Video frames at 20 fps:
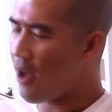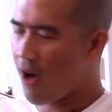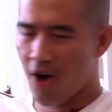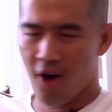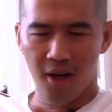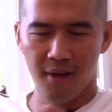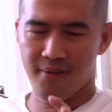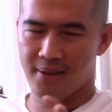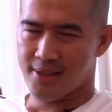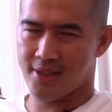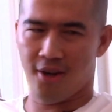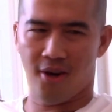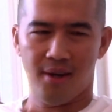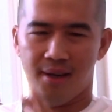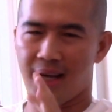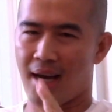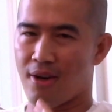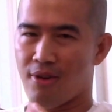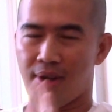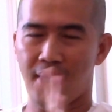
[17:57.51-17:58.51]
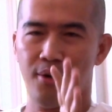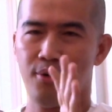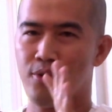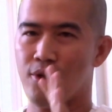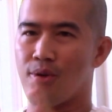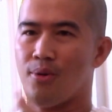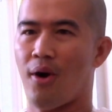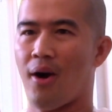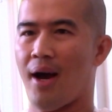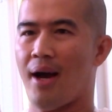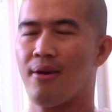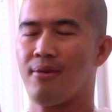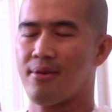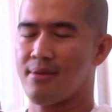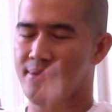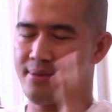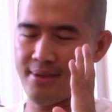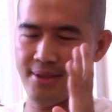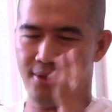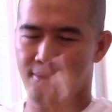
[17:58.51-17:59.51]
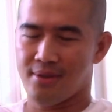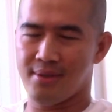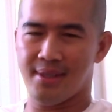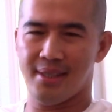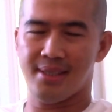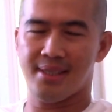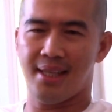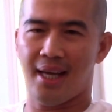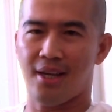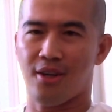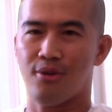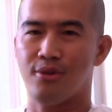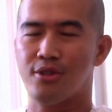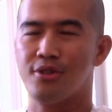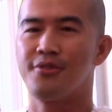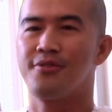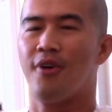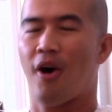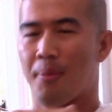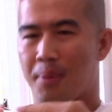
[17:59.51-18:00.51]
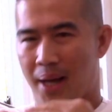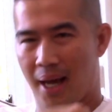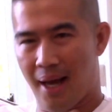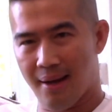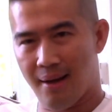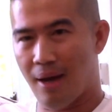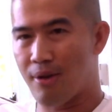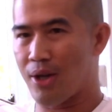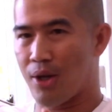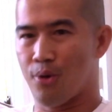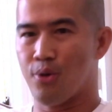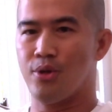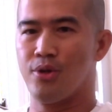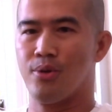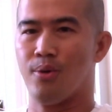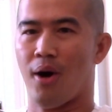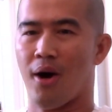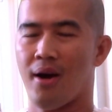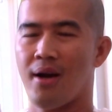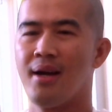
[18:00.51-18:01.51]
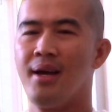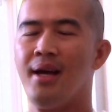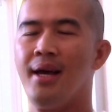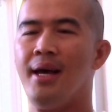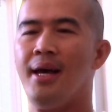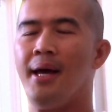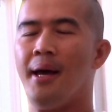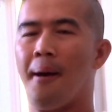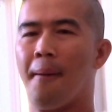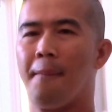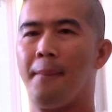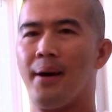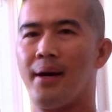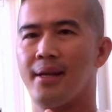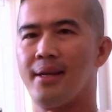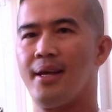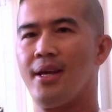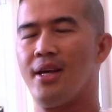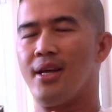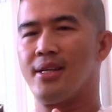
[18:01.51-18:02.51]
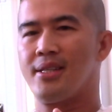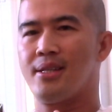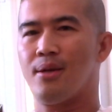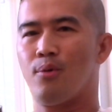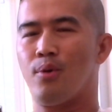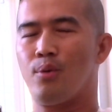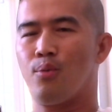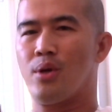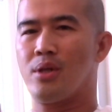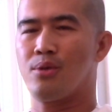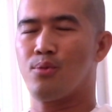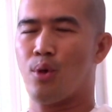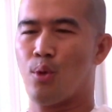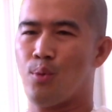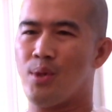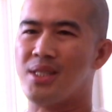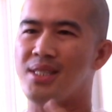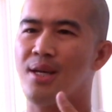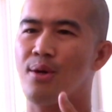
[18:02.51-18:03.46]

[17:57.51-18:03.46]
All of us are. I don't care who you are. I don't, let's not go too far, but I don't care who you are. But so when we